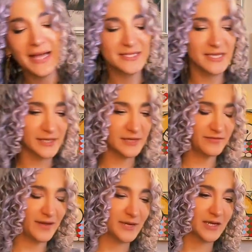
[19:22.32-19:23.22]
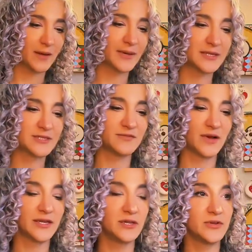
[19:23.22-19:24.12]
Masculine and feminine coming into
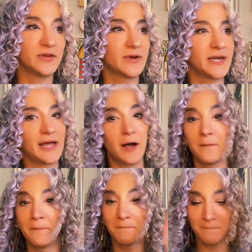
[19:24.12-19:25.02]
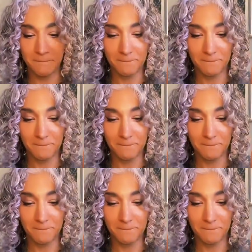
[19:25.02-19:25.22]
divine union right now.